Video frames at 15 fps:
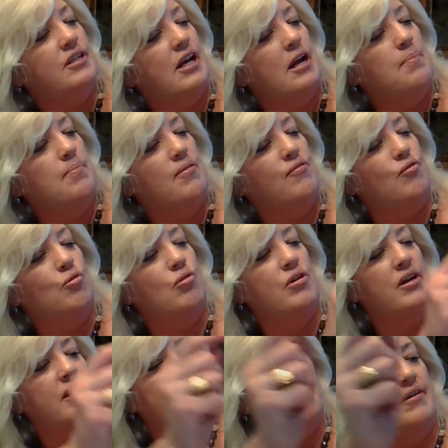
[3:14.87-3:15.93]
type of
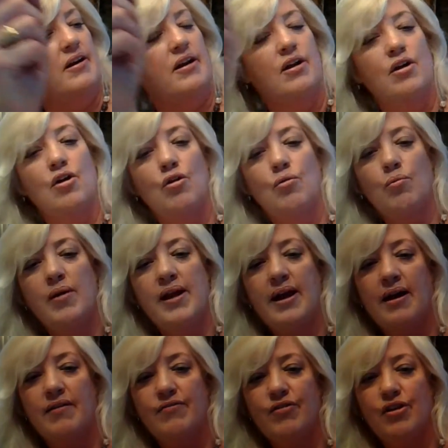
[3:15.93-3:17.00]
ordinary. We
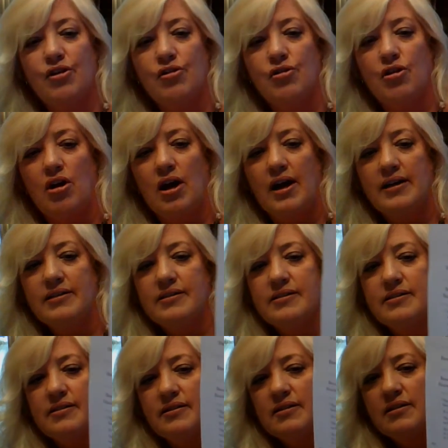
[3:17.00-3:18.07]
have the
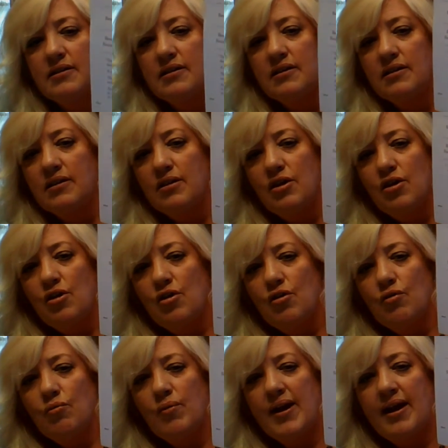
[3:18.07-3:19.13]
cross.
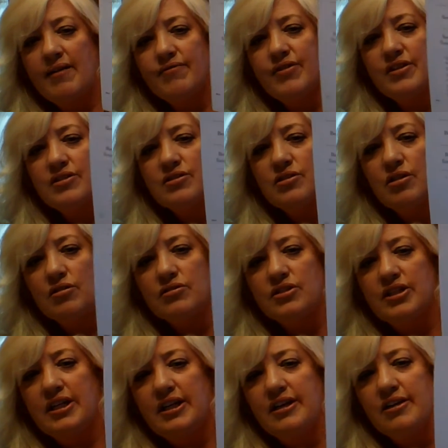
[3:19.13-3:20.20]
We have the
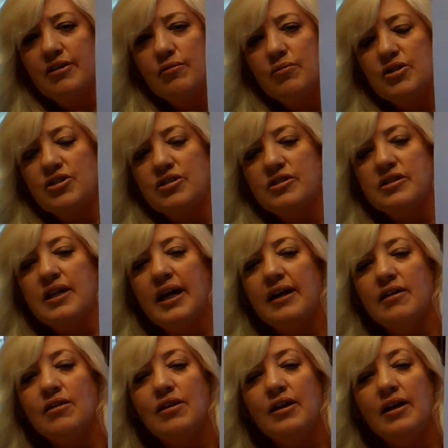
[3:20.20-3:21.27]
saltire, which is
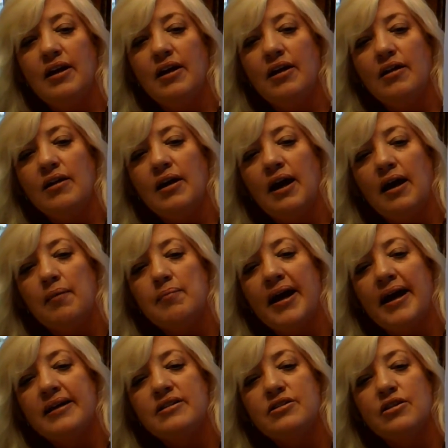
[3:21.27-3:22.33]
like the
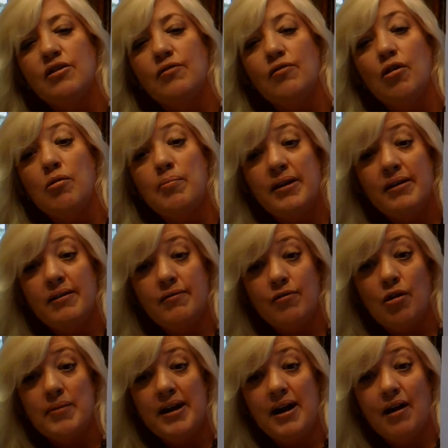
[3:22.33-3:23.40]
X in the
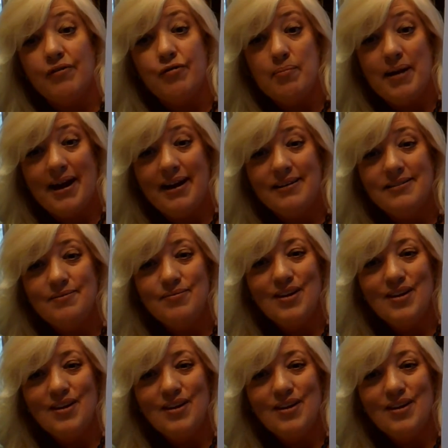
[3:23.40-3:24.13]
Roman alphabet.